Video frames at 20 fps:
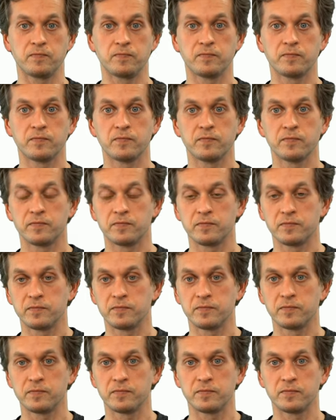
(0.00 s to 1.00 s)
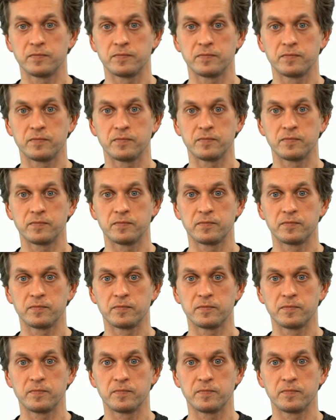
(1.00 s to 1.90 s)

(no one is talking)